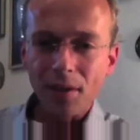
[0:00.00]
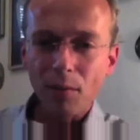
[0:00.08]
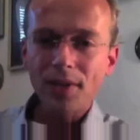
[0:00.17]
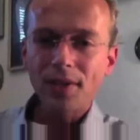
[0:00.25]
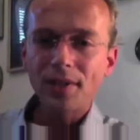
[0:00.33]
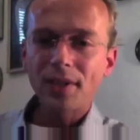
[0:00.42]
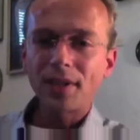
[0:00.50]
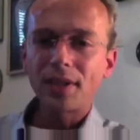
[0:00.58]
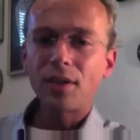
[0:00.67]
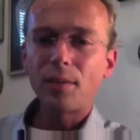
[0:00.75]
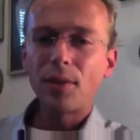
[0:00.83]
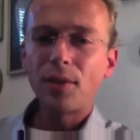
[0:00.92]
There was
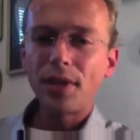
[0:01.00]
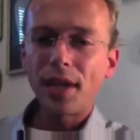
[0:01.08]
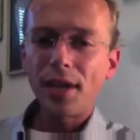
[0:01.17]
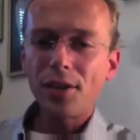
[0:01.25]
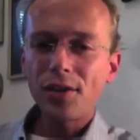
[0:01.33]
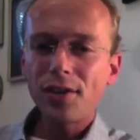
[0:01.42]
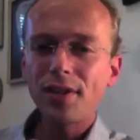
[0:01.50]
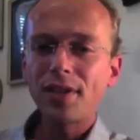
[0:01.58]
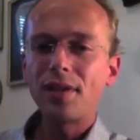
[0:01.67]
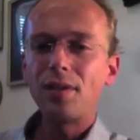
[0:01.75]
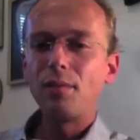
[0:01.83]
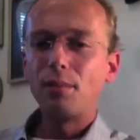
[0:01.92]

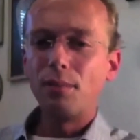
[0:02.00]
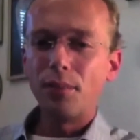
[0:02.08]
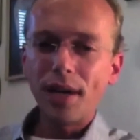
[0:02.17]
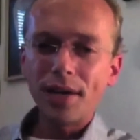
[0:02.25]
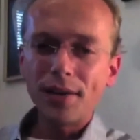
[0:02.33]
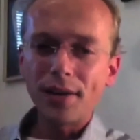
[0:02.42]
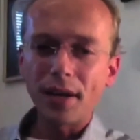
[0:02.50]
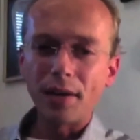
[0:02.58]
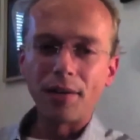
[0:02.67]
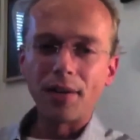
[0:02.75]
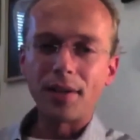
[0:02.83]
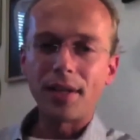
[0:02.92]
communication
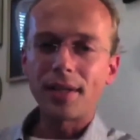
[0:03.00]
breakdown.